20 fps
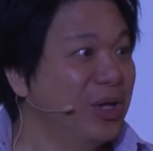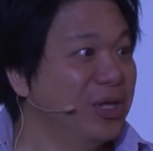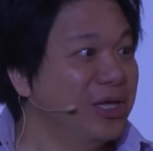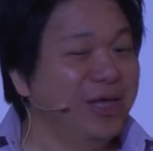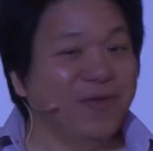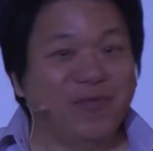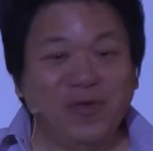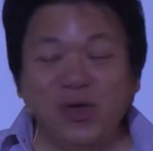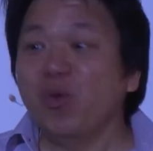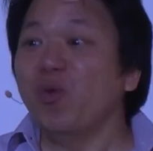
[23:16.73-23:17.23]

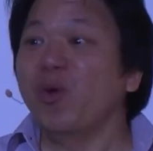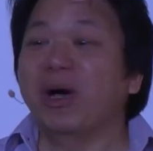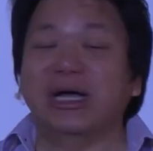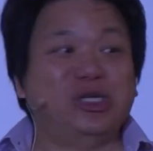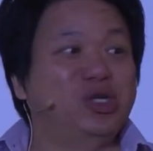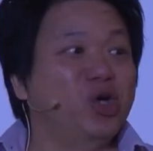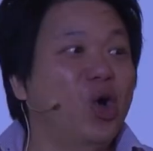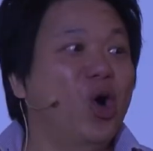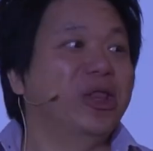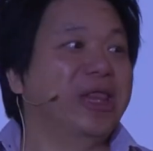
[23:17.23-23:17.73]
If you were
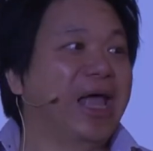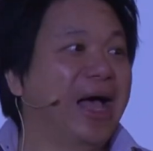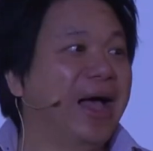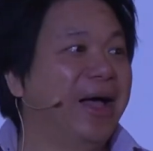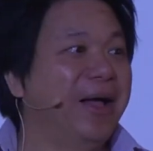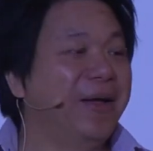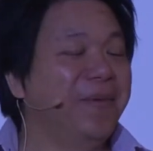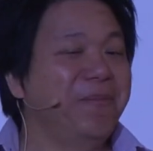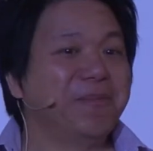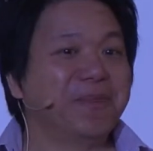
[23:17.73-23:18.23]

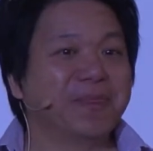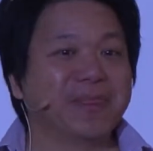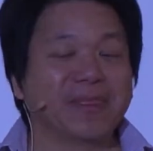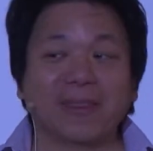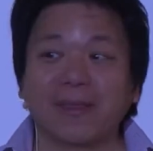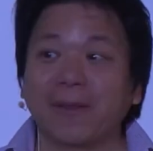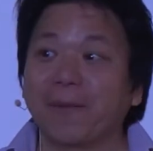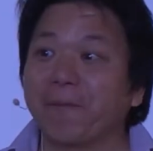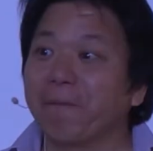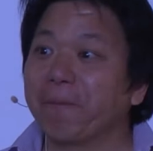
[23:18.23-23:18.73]
Jonah,
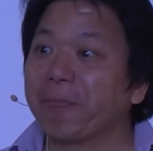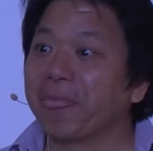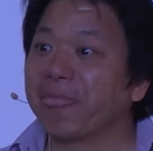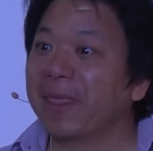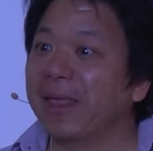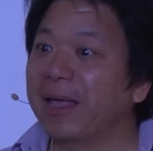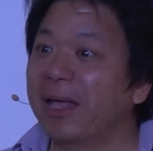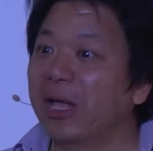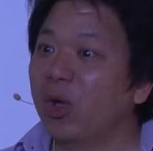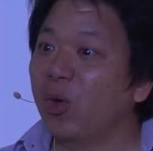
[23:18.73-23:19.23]

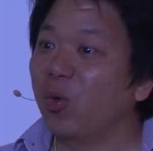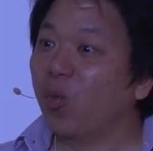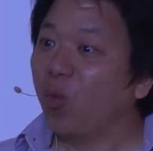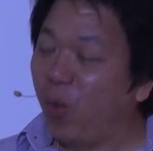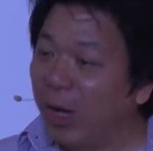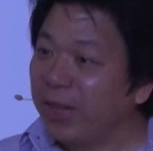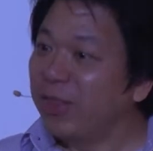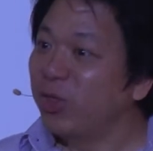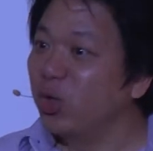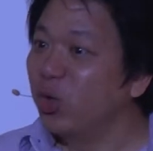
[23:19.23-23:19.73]

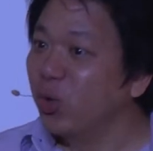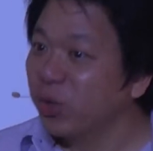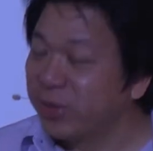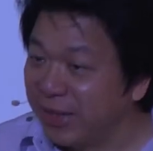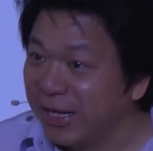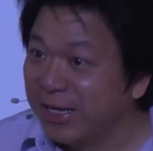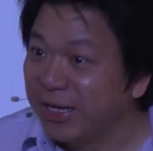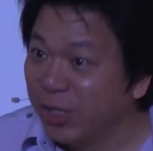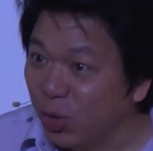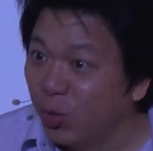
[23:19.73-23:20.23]
what do you
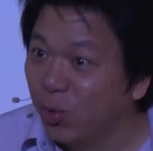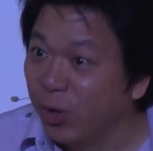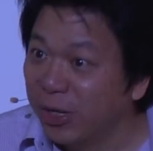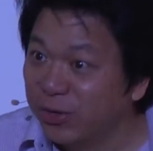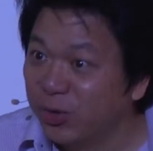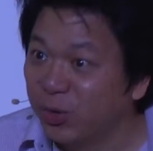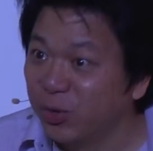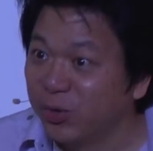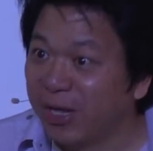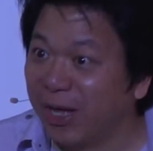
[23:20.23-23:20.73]
think you will
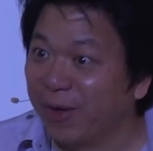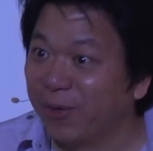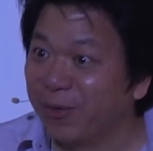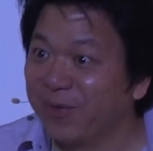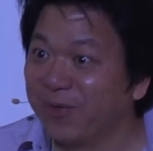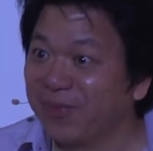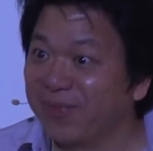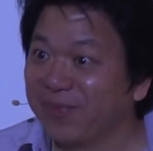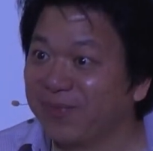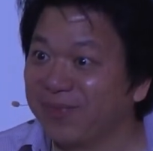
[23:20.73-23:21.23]
do now?
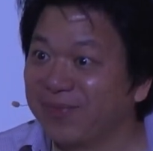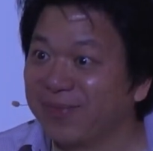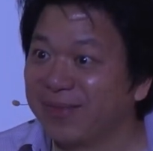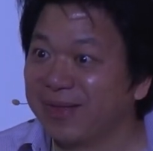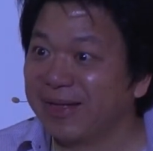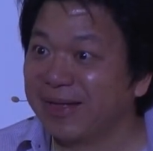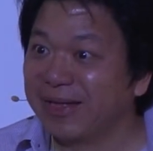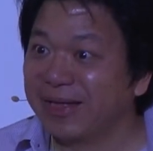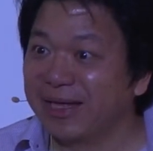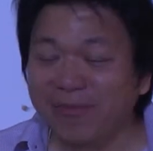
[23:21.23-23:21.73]

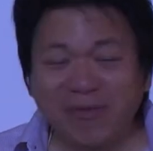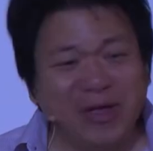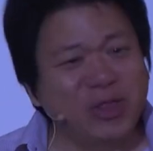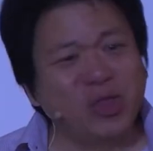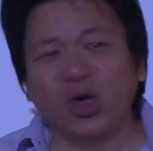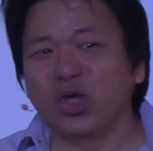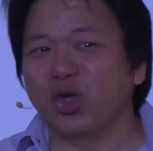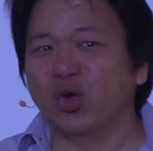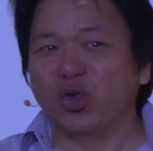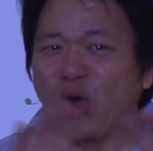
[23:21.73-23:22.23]
Even
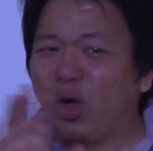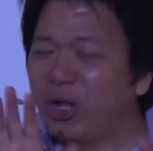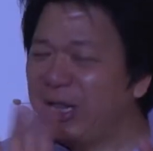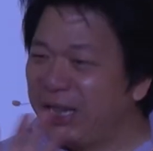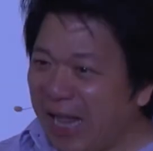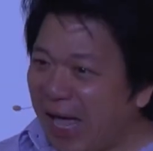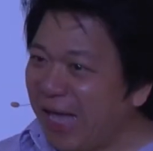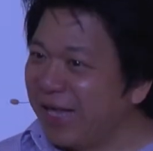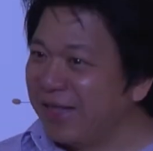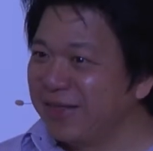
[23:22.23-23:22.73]
though you don't
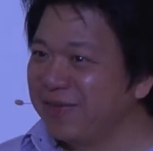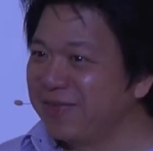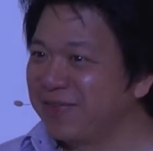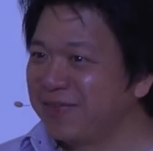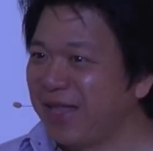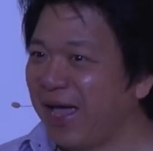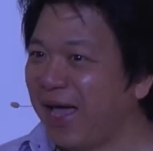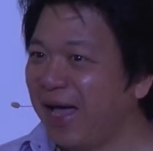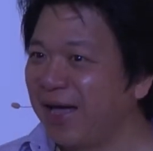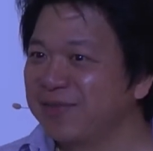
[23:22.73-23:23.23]
like this
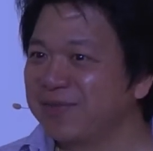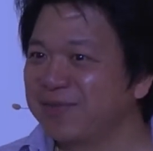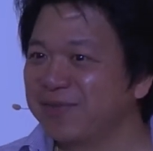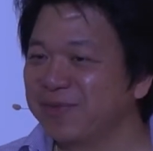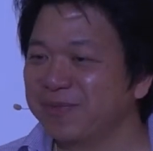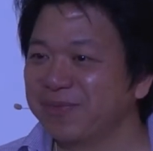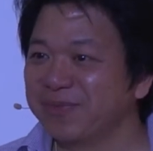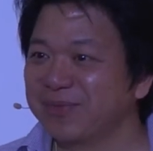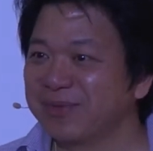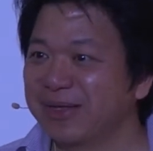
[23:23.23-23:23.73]
test,
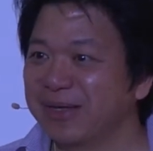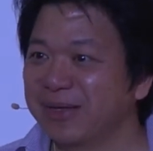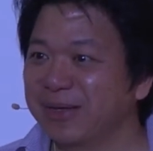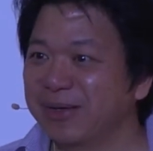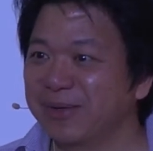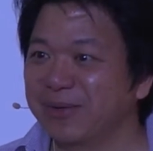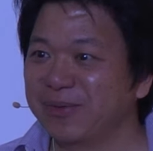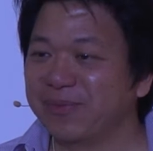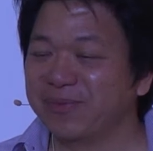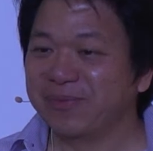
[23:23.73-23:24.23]

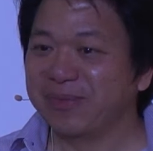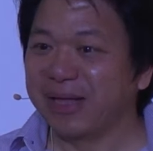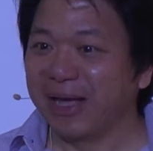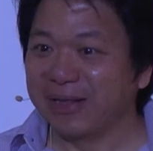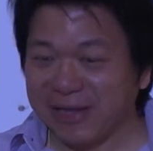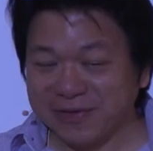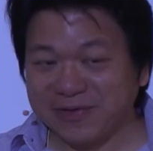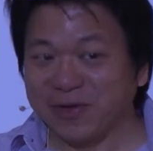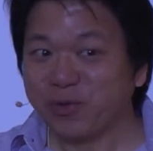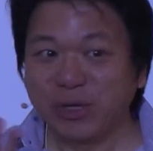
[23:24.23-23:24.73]

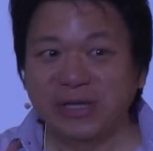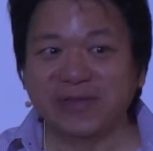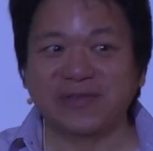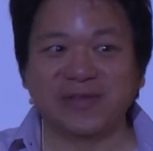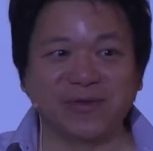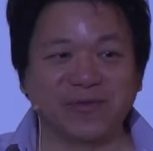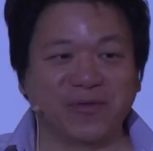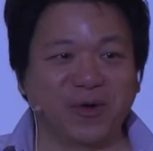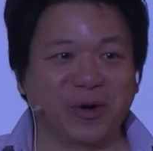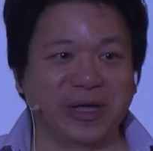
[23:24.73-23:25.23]
and there's a
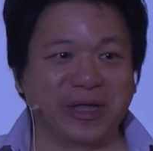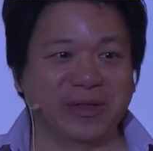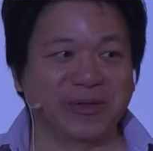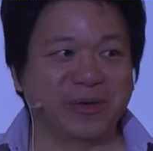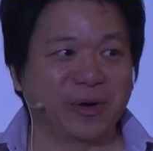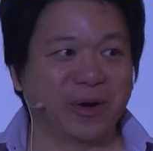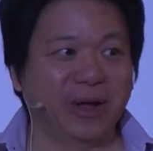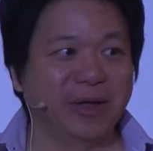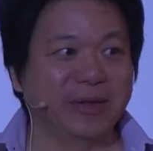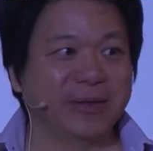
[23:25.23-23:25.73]
reason for it,
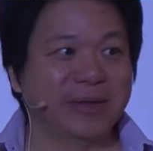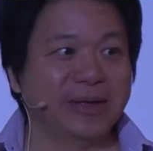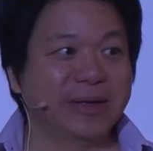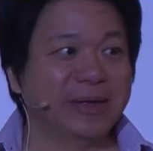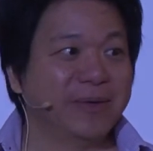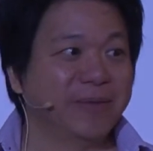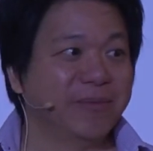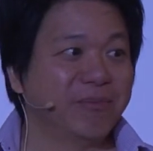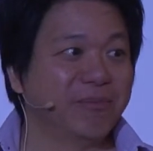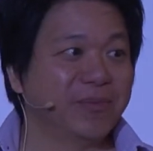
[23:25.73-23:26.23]
all right?
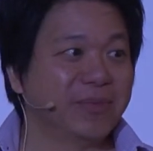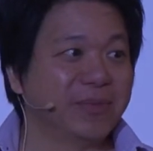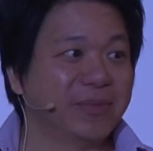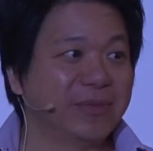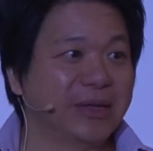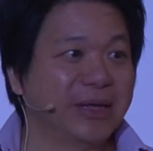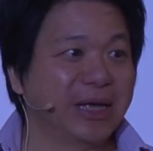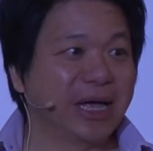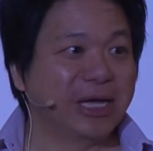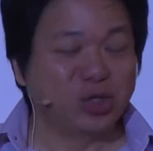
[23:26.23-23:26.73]

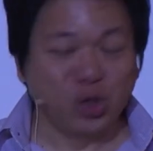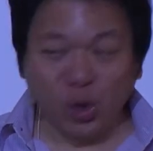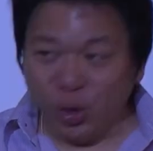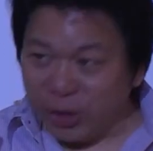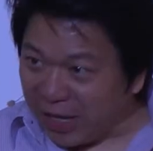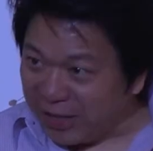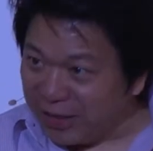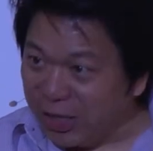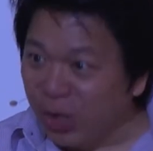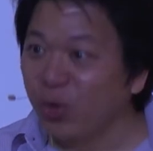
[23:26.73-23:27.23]
And
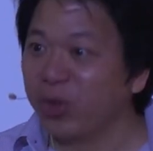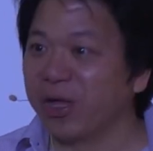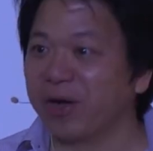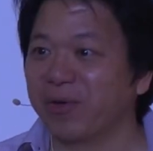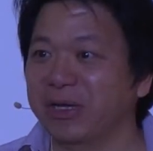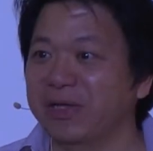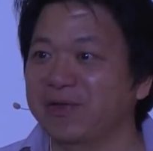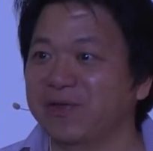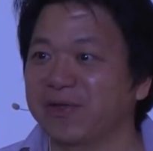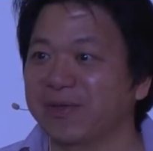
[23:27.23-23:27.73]
Jonah knew the
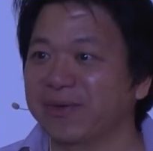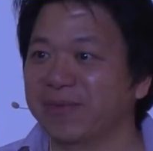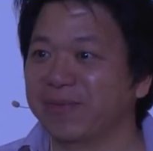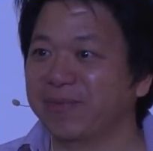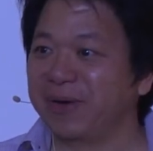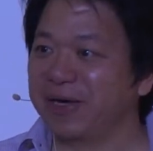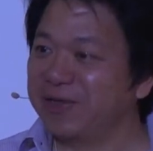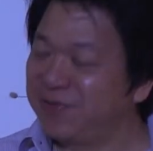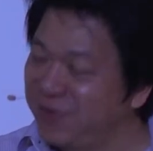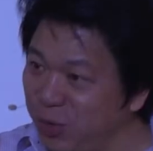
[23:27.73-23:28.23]
reason,
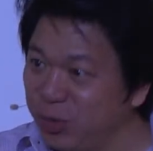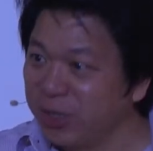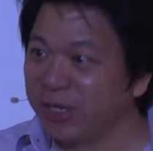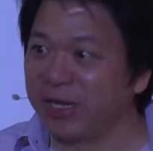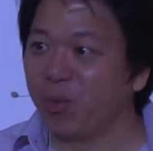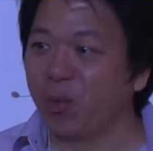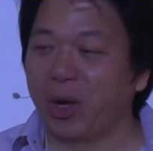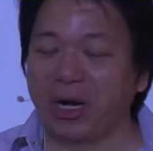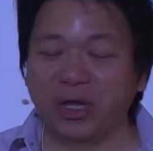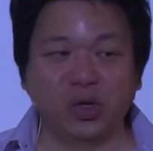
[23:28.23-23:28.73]
but he still
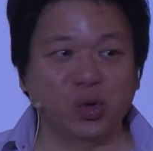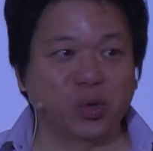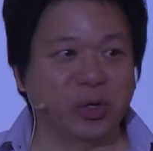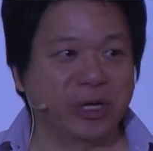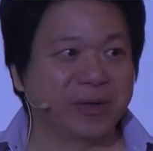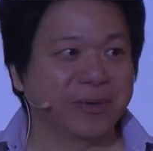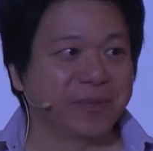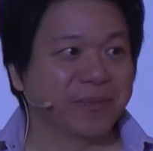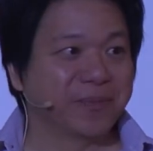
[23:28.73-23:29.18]
didn't want to do it.